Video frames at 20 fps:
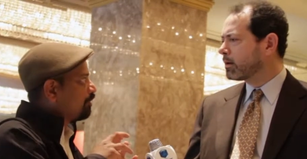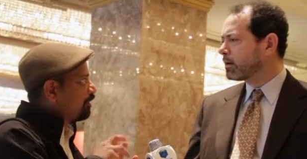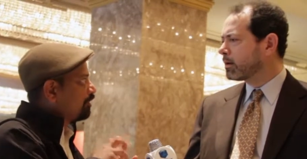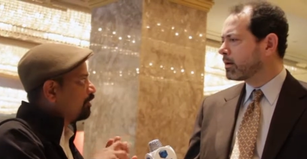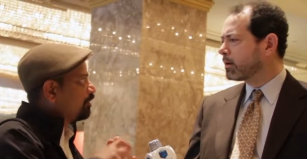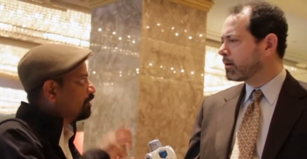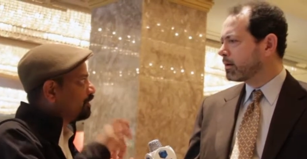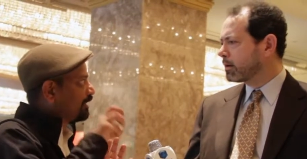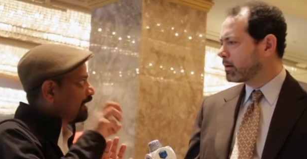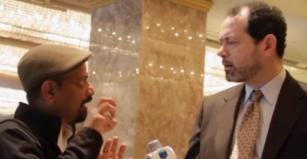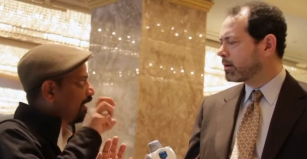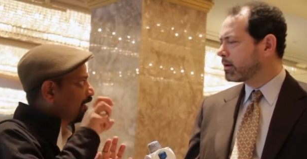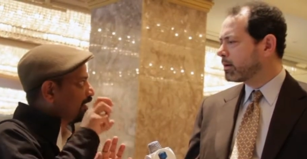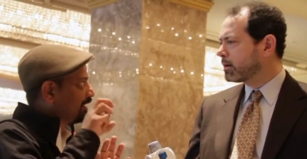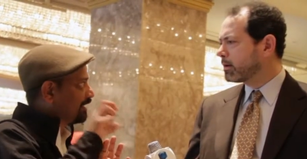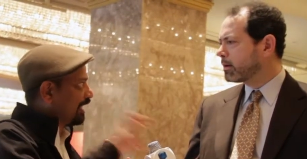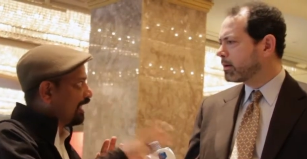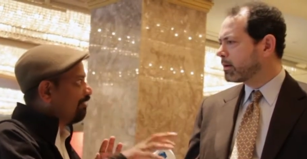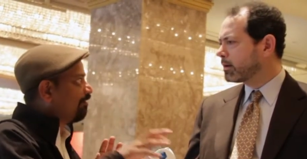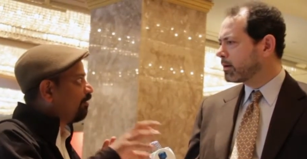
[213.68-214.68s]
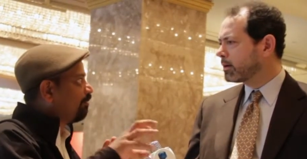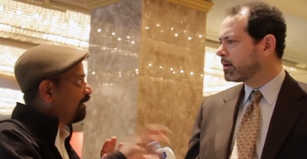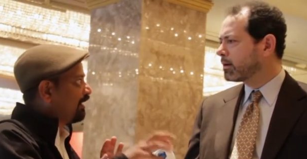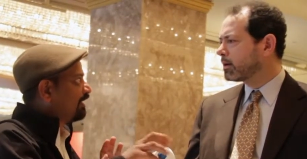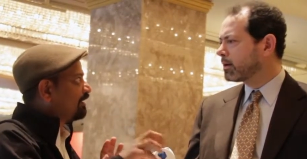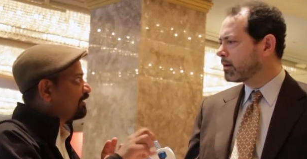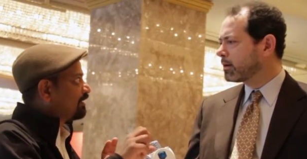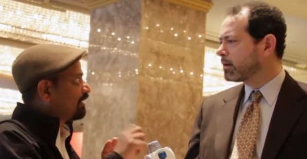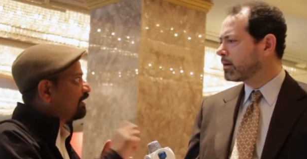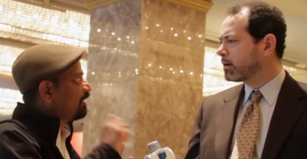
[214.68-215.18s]
Speaker 1: produce a
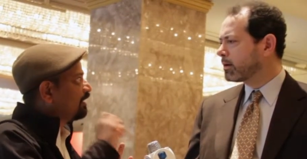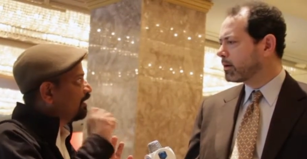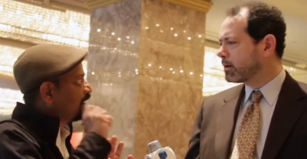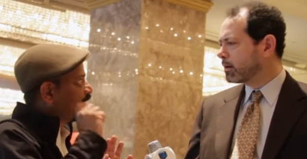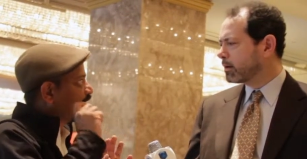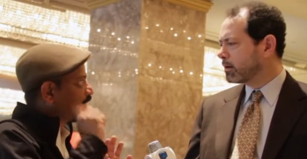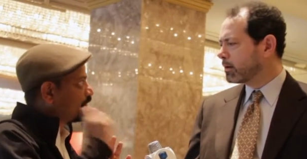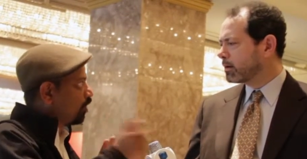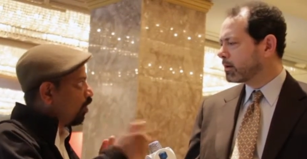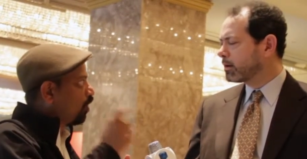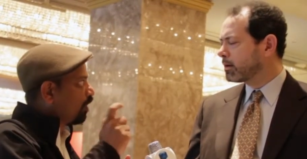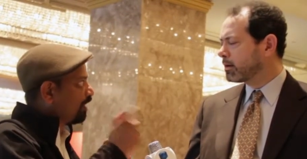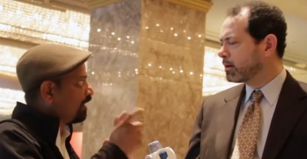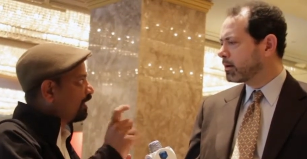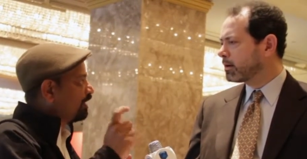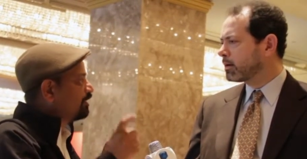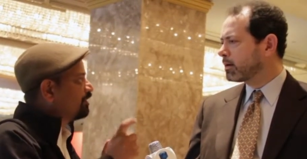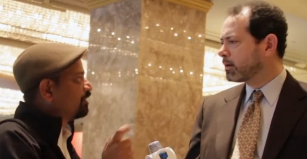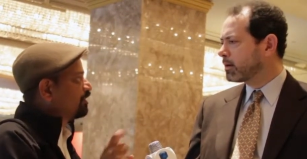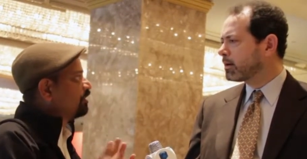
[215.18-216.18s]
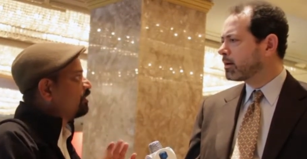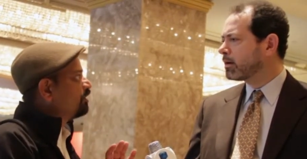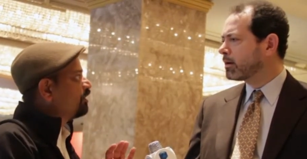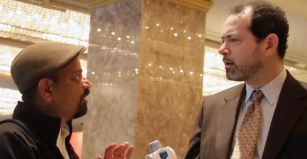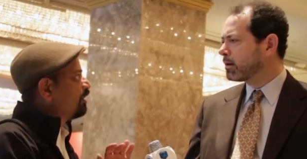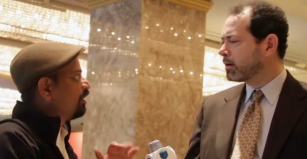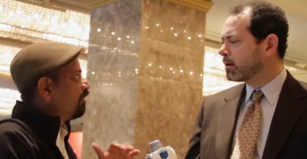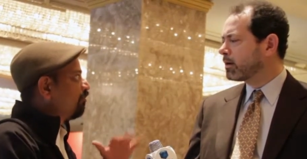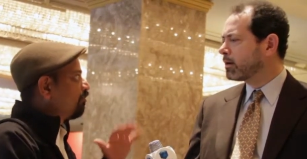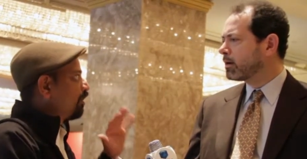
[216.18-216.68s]
Java-based scoring engine
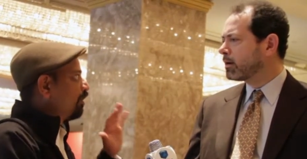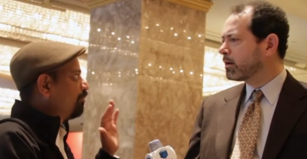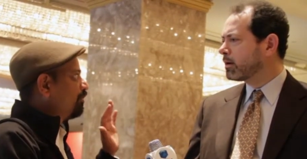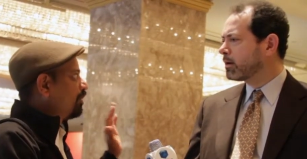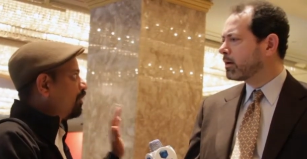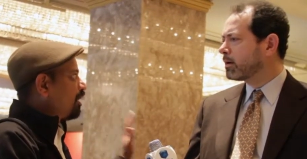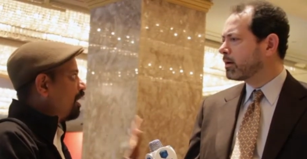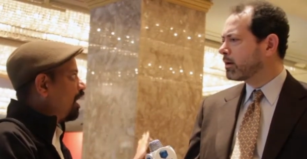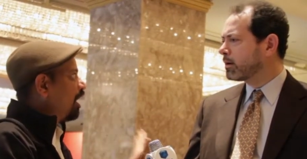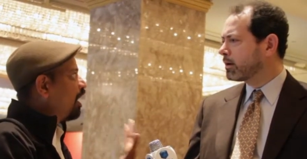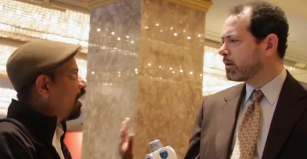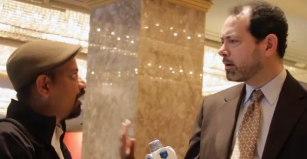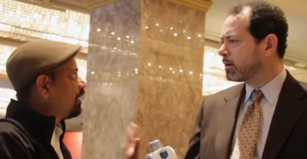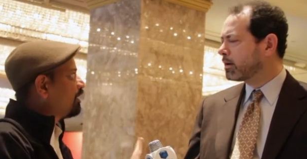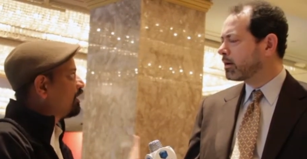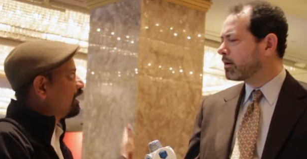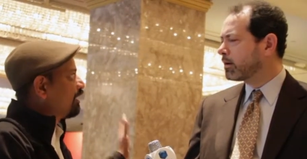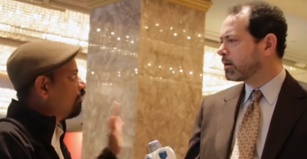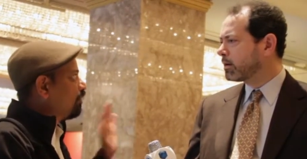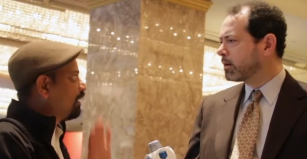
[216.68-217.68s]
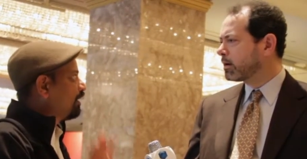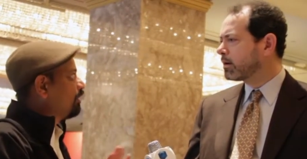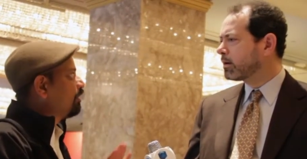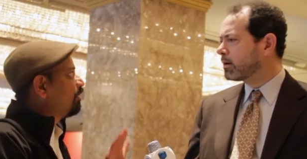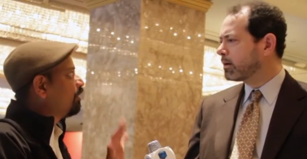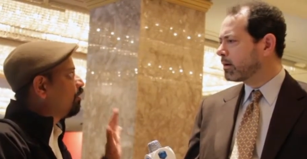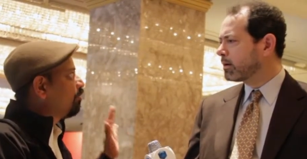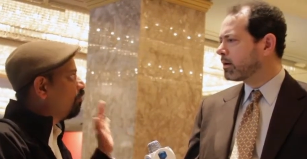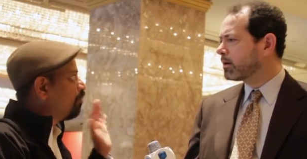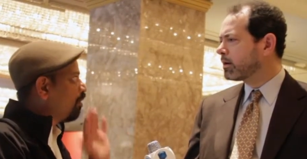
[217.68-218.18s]
from your R-driven
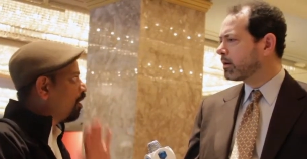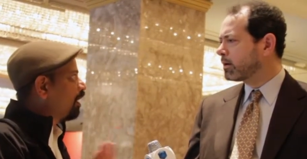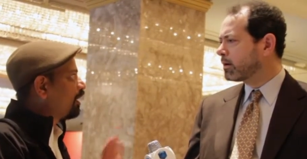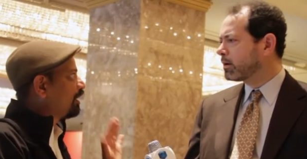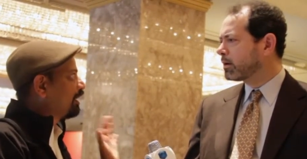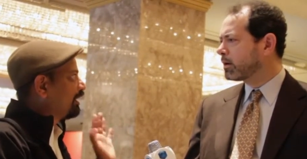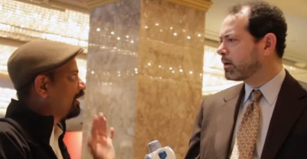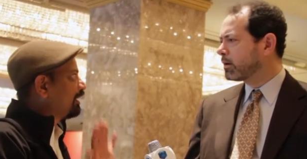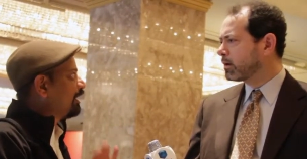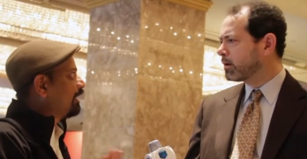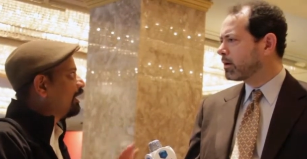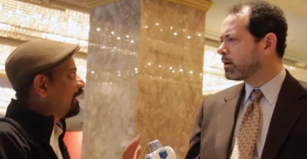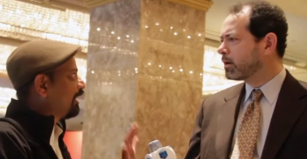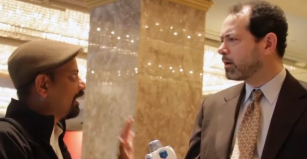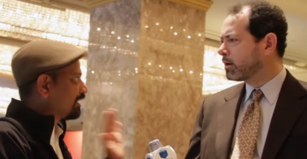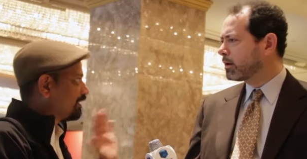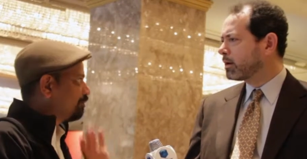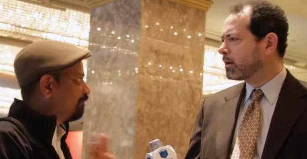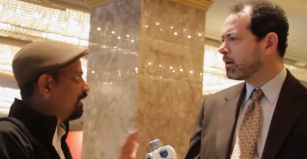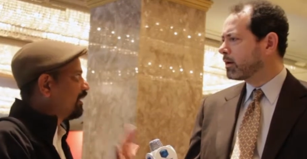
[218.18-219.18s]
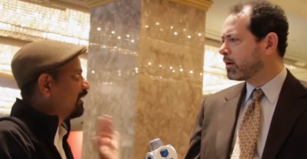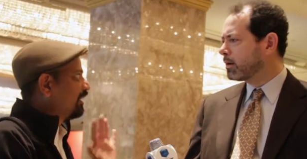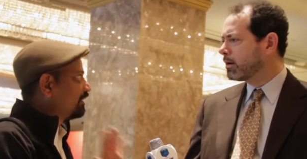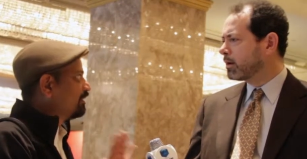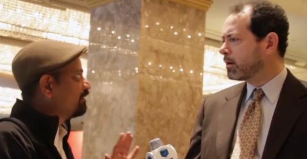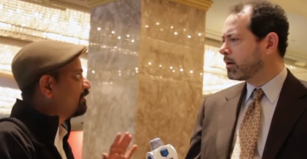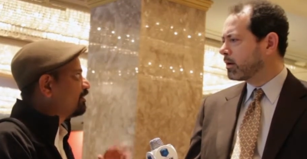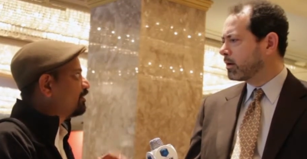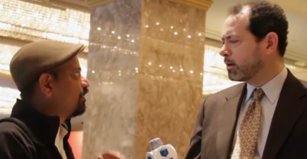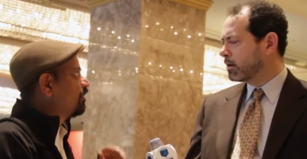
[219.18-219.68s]
modeling
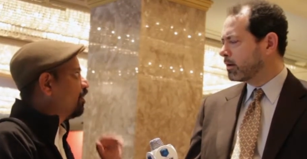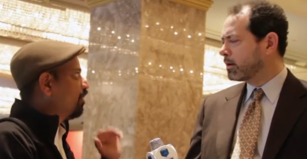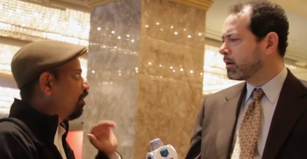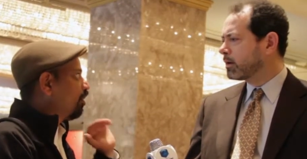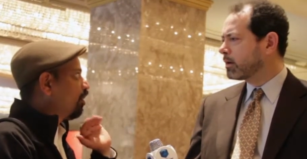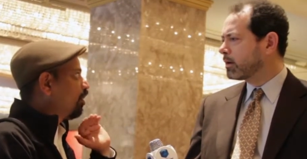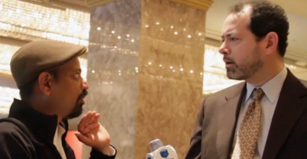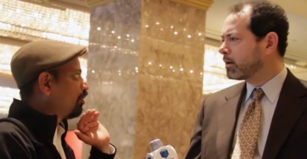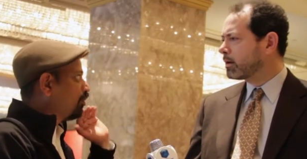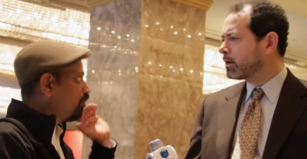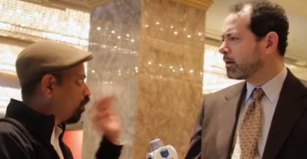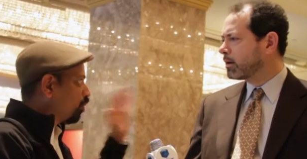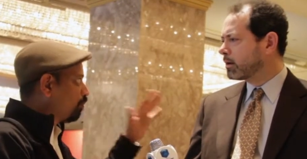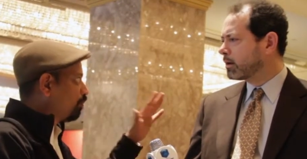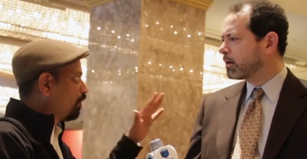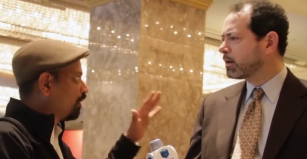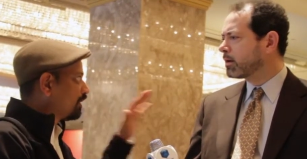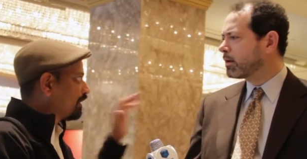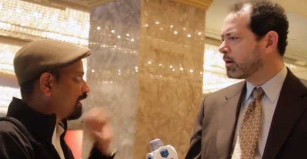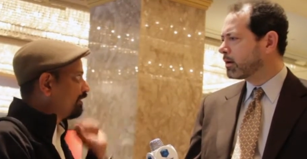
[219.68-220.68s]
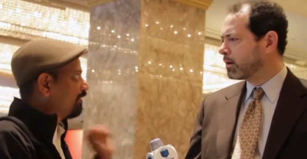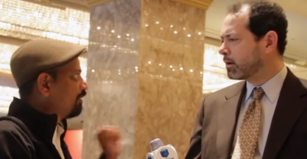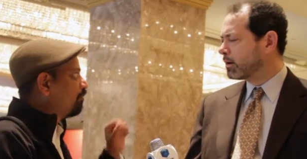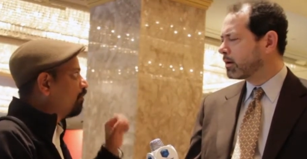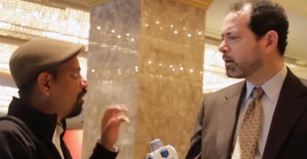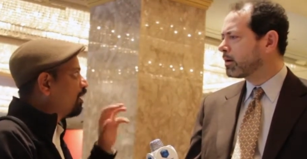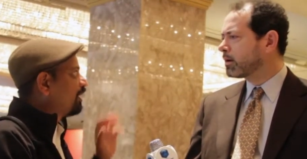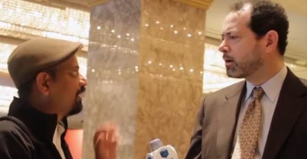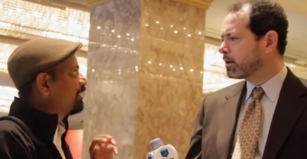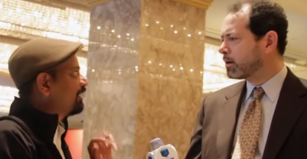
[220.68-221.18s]
experience or notebook-driven
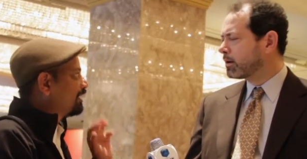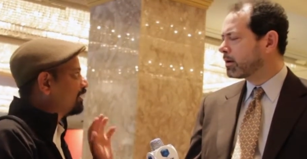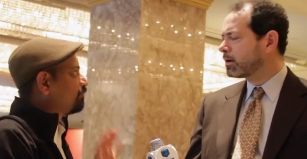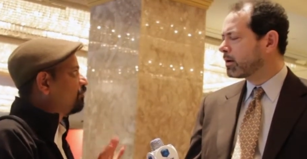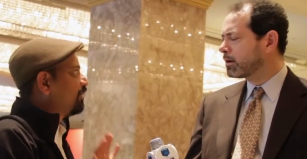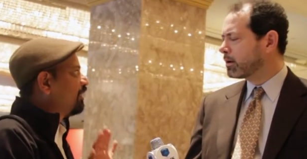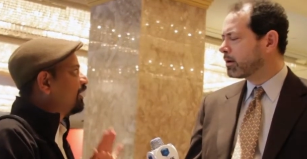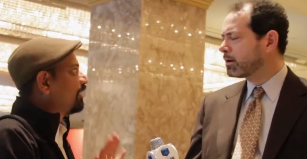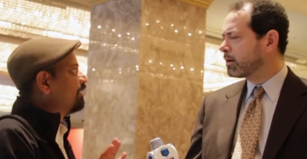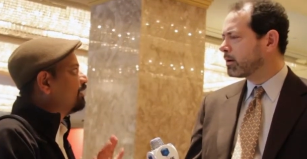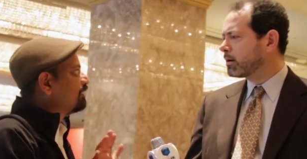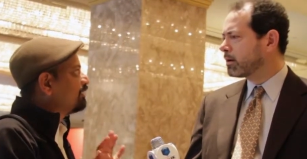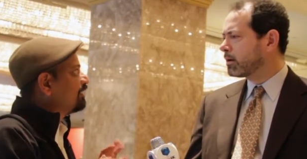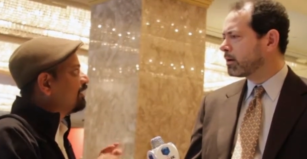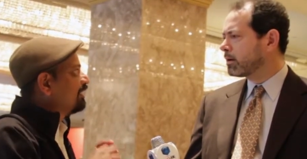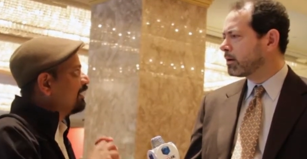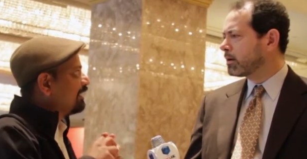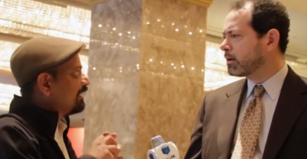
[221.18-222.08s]
modeling experience,